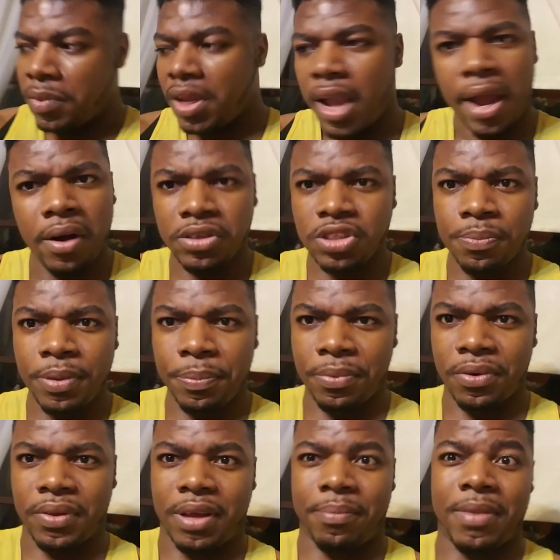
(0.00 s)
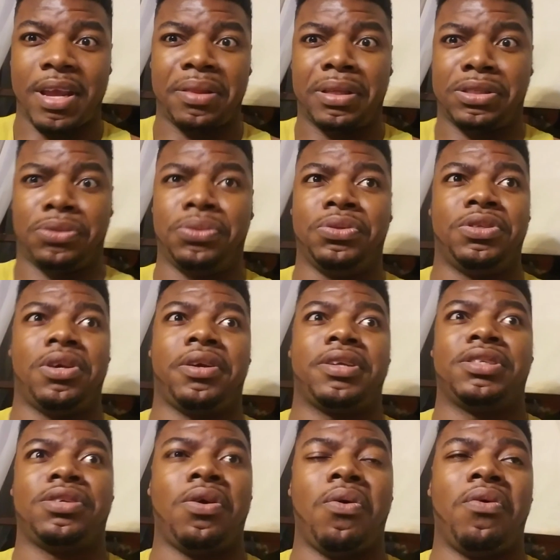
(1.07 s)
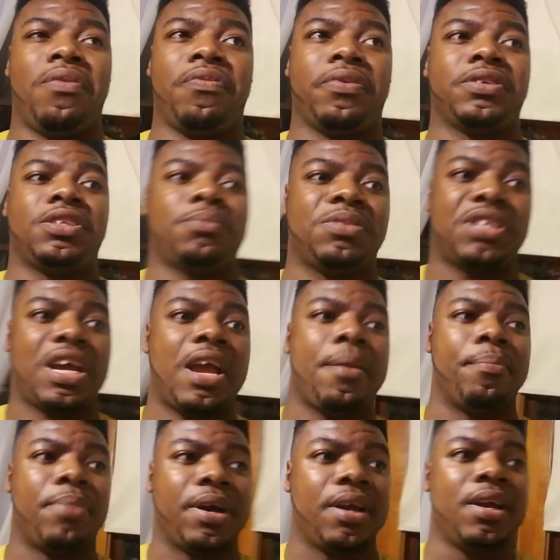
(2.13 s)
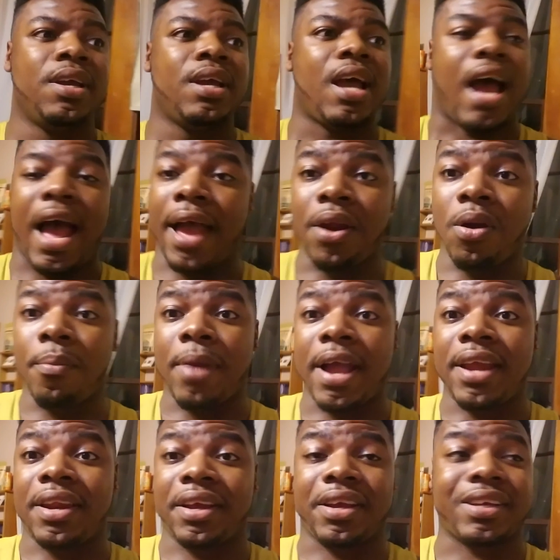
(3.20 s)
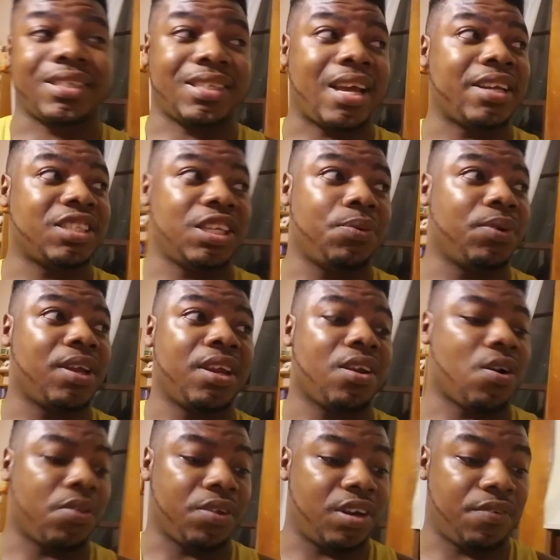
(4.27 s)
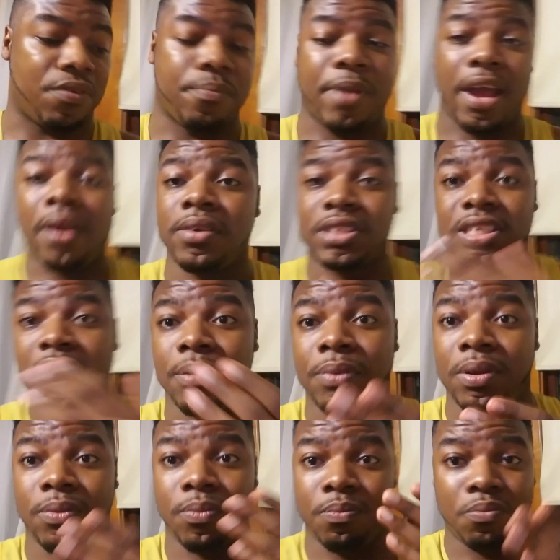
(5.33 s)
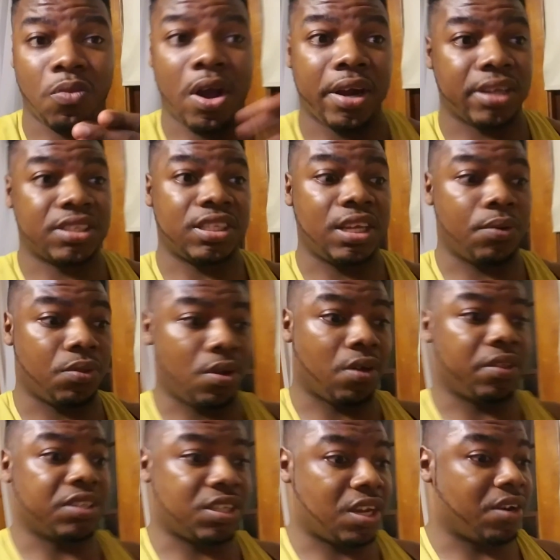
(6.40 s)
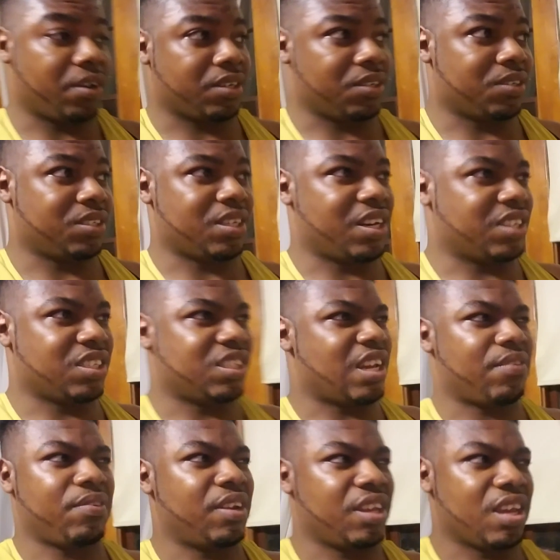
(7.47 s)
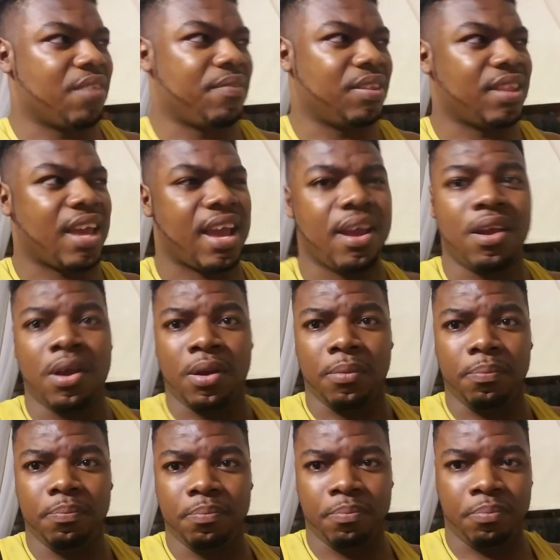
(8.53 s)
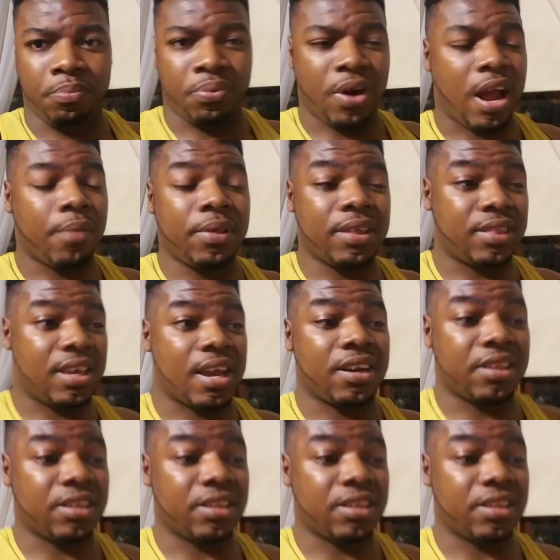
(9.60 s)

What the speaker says: I know some people are like, man, this cruise arc is going for some time, but I don't mind it because honestly, we're getting all the different battles that we want to see with all these characters, and it's a definite given that probably at the end